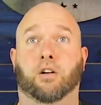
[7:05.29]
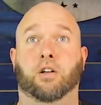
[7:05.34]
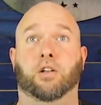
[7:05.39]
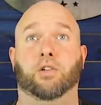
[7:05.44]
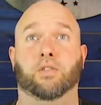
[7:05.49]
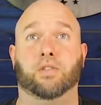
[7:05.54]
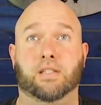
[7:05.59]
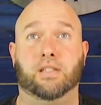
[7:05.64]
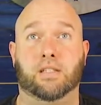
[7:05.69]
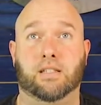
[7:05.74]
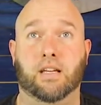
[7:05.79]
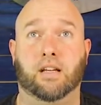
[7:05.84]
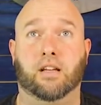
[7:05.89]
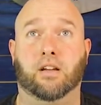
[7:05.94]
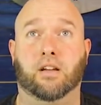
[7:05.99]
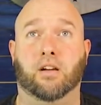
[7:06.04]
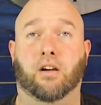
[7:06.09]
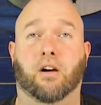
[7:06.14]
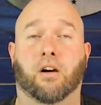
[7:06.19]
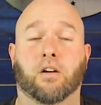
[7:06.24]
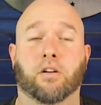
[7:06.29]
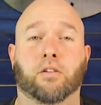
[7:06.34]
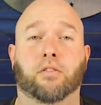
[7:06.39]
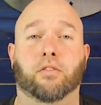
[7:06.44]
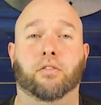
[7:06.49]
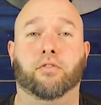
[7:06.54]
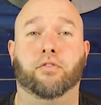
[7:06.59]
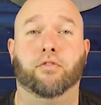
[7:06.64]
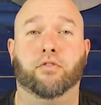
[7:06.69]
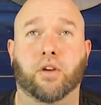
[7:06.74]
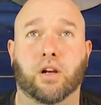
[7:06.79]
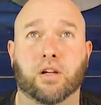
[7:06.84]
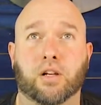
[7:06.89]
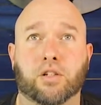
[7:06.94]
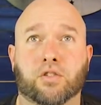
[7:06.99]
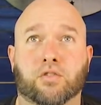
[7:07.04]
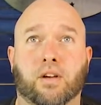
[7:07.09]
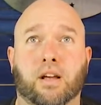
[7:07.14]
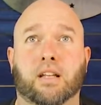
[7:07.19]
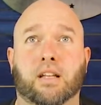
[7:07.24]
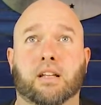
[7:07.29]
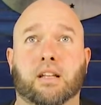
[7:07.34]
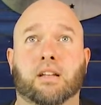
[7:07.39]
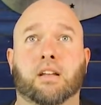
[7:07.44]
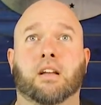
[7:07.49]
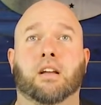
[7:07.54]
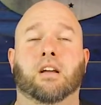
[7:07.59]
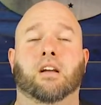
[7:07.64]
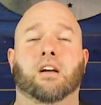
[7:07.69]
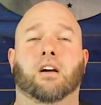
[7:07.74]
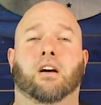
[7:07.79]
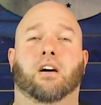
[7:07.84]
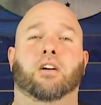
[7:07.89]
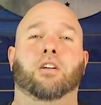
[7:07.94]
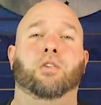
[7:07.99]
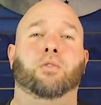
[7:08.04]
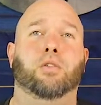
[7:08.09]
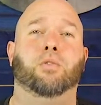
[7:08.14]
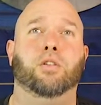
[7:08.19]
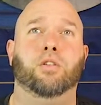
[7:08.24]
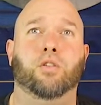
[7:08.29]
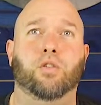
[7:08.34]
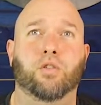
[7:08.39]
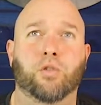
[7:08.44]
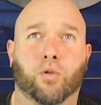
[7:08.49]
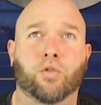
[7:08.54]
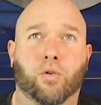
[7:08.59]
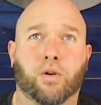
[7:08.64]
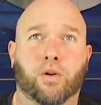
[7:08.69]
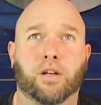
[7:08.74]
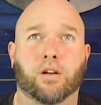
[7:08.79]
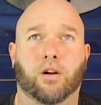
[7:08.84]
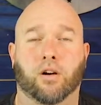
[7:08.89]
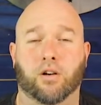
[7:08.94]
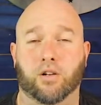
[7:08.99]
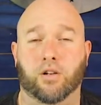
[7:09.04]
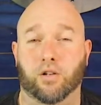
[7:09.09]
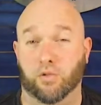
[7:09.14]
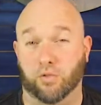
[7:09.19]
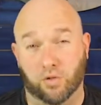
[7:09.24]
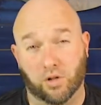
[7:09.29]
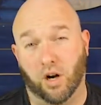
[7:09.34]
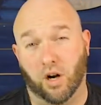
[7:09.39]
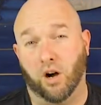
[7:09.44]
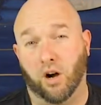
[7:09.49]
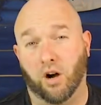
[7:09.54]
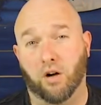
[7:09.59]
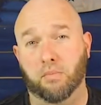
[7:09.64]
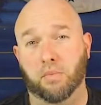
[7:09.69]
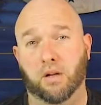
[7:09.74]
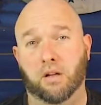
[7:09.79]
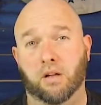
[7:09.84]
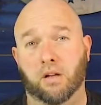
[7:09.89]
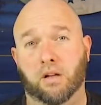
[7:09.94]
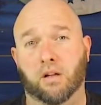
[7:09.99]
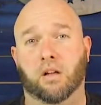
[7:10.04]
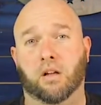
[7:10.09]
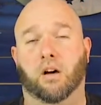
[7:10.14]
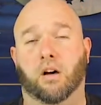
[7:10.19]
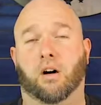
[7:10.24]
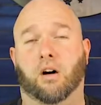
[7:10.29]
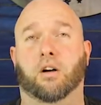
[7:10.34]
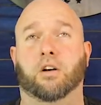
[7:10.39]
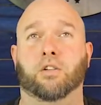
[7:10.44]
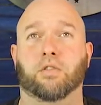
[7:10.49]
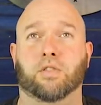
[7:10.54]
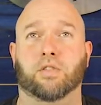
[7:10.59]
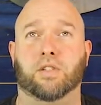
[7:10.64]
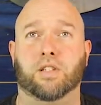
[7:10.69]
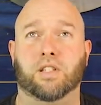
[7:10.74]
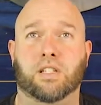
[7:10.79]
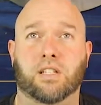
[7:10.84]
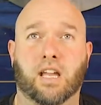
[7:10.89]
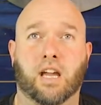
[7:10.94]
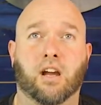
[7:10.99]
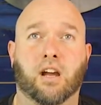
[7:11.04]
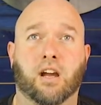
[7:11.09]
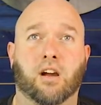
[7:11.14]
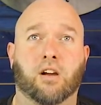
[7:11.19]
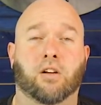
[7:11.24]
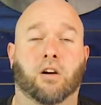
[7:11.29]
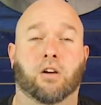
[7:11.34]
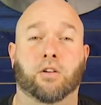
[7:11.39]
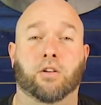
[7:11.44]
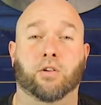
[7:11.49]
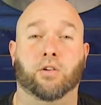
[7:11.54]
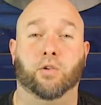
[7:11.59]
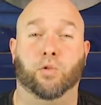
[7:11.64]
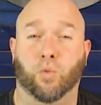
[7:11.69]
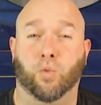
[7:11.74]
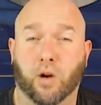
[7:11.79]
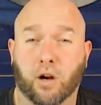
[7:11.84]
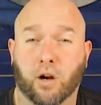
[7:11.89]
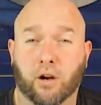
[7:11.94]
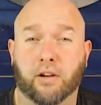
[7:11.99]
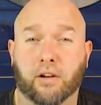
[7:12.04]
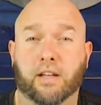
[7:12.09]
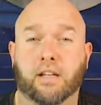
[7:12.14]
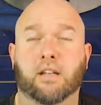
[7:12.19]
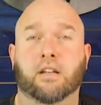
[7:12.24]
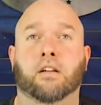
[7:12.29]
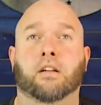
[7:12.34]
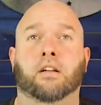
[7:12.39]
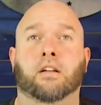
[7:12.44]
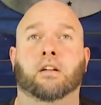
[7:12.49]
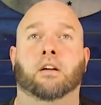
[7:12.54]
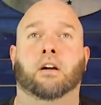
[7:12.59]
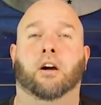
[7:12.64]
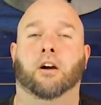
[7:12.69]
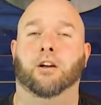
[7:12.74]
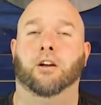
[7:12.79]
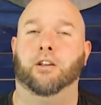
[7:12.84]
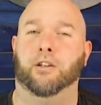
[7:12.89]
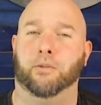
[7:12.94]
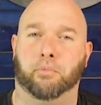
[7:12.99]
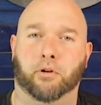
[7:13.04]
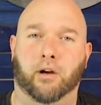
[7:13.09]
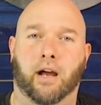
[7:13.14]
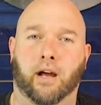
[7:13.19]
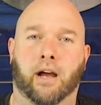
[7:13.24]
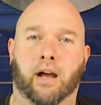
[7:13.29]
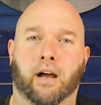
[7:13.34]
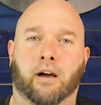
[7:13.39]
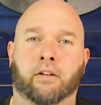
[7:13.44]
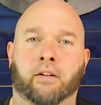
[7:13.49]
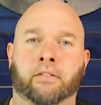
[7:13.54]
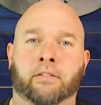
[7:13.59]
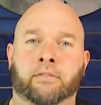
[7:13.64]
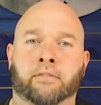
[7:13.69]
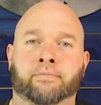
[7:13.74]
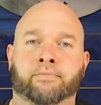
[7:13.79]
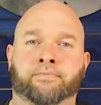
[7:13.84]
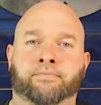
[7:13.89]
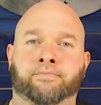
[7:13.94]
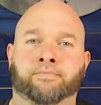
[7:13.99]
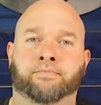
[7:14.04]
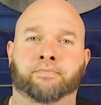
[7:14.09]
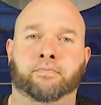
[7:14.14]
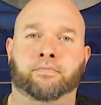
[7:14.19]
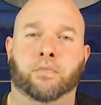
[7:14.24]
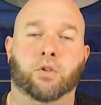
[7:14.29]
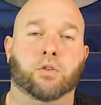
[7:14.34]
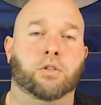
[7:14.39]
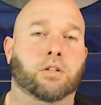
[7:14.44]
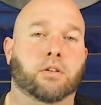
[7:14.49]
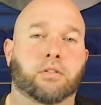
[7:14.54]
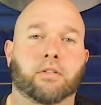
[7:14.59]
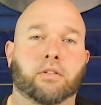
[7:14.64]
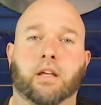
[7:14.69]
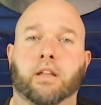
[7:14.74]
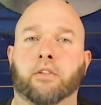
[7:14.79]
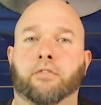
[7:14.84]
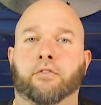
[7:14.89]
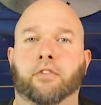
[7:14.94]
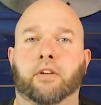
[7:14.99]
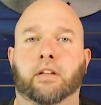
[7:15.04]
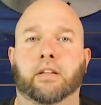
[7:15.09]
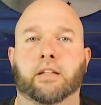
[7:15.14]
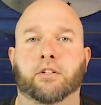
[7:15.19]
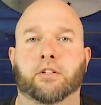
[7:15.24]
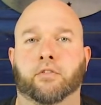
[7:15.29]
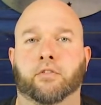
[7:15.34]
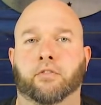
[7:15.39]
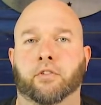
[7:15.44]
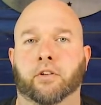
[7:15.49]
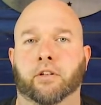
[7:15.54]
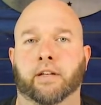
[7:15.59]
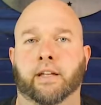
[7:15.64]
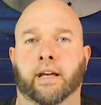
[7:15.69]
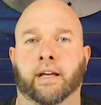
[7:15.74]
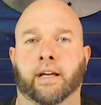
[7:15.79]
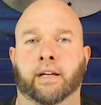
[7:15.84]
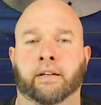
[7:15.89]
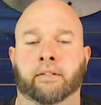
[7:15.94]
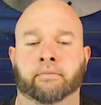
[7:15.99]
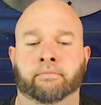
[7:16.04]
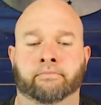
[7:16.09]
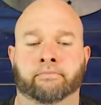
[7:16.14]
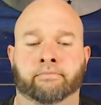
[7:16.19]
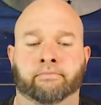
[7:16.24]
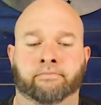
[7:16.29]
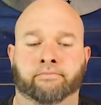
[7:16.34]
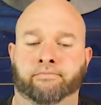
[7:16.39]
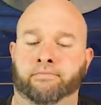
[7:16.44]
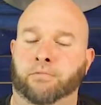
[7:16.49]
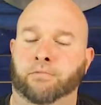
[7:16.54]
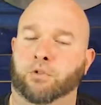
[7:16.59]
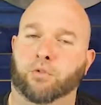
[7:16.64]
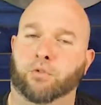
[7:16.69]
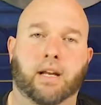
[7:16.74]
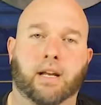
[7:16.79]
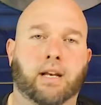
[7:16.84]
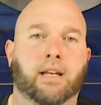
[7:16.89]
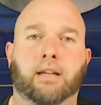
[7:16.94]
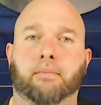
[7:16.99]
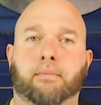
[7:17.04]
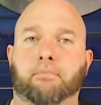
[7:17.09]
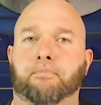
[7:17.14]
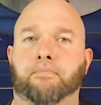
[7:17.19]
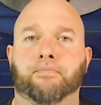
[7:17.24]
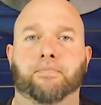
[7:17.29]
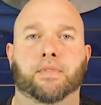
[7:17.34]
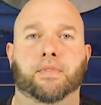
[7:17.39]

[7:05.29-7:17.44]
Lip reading: Are you sick? Are you frustrated? Are you annoyed? Are you calm? Are you scared? Are you worried? Are you proud? Or is there another feeling that you feel today? Write it in.